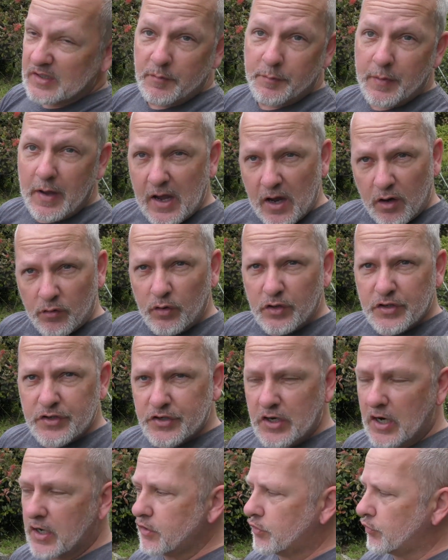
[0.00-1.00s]
in the
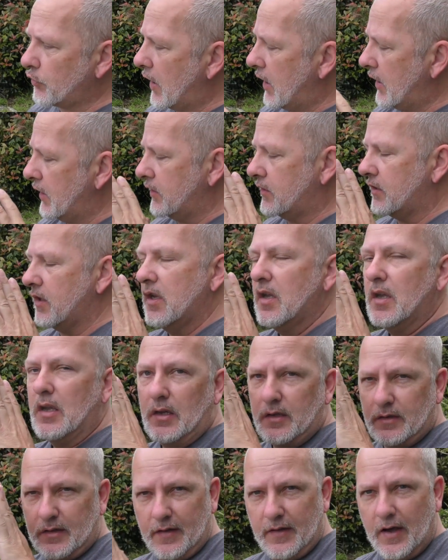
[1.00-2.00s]
PowerXchange range.
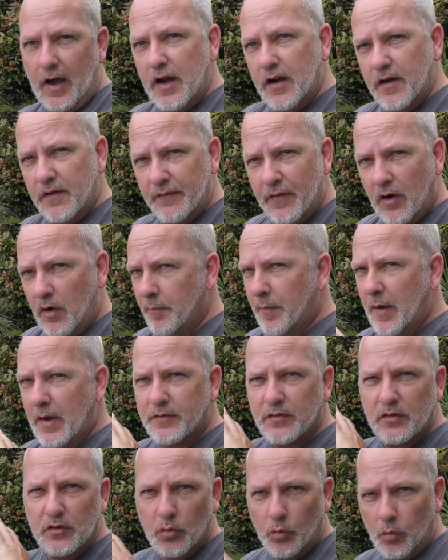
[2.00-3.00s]
So the 18 volt
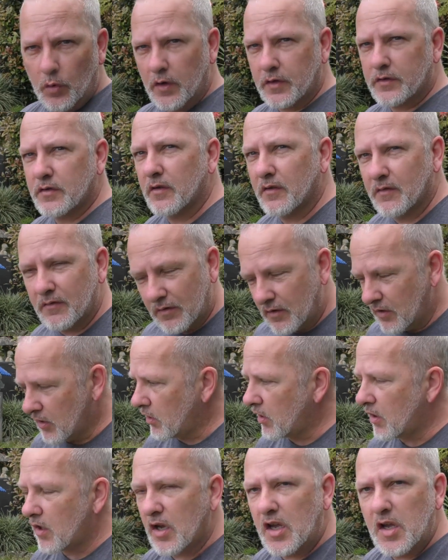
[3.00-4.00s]
battery that works on
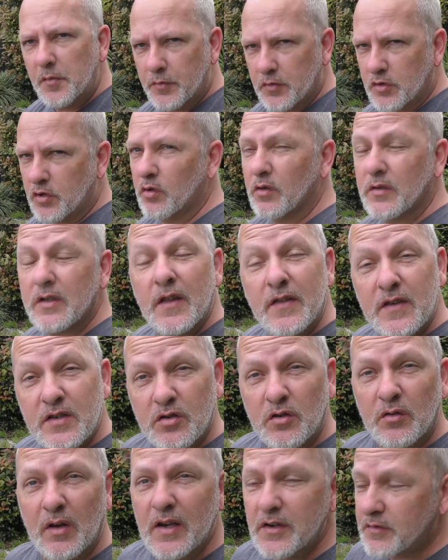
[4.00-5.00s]
a heap of tools. And they're
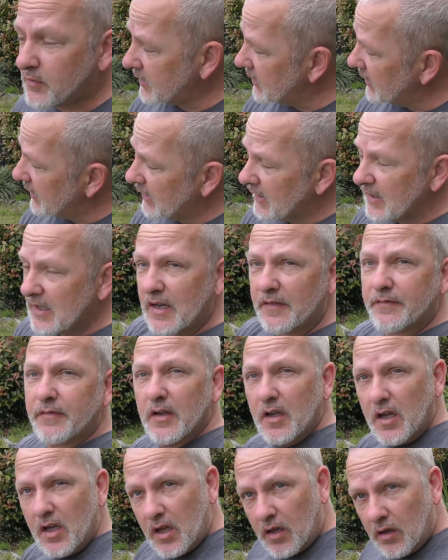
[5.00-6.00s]
still, interestingly enough,
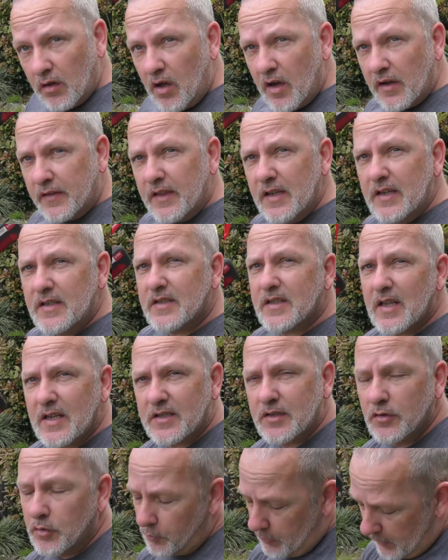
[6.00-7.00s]
like this,
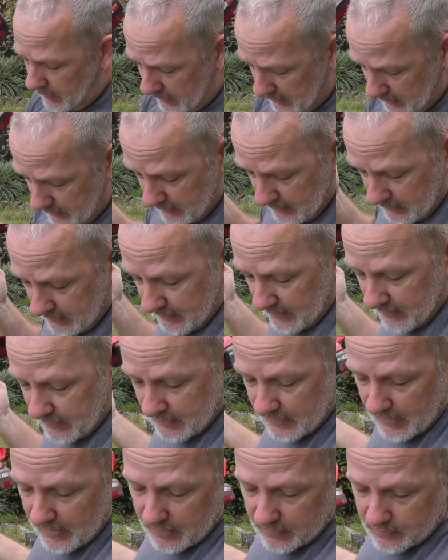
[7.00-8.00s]
they're still bringing these
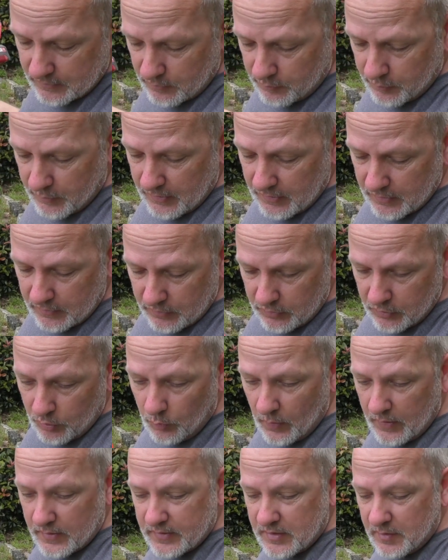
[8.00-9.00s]
things out, still bringing
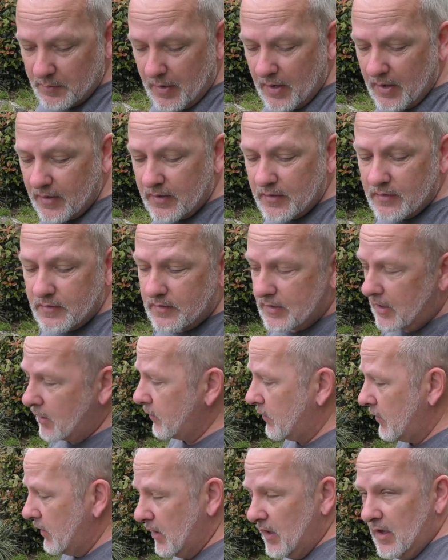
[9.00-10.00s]
new ones to market.
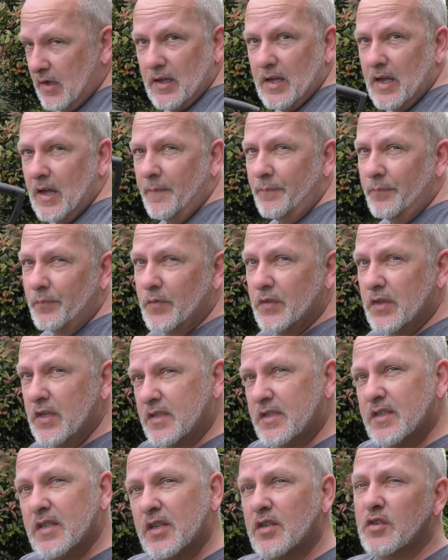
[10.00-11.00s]
So
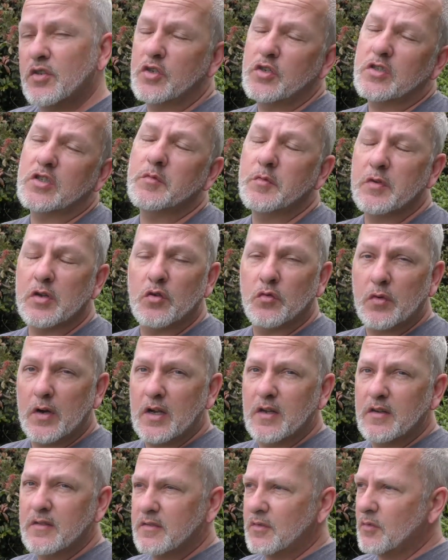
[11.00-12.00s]
this didn't used to be
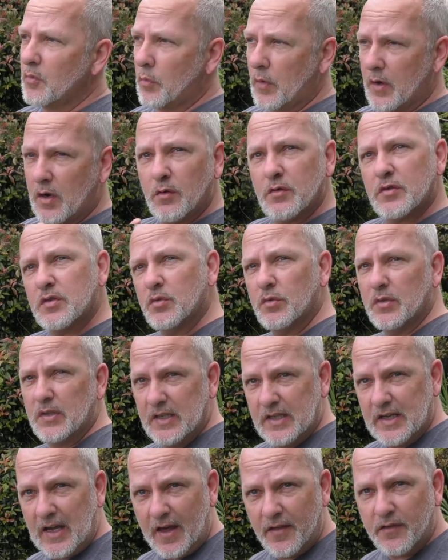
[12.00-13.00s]
around when I was
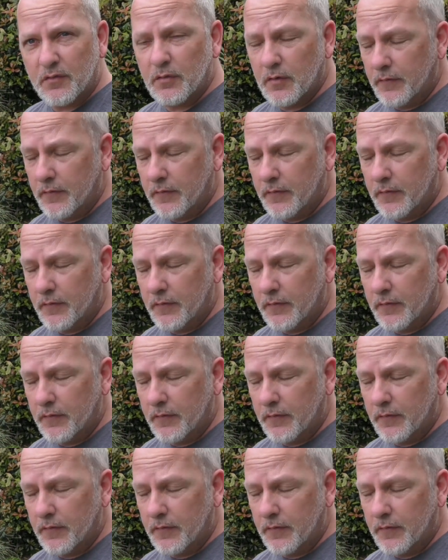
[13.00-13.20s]
doing the other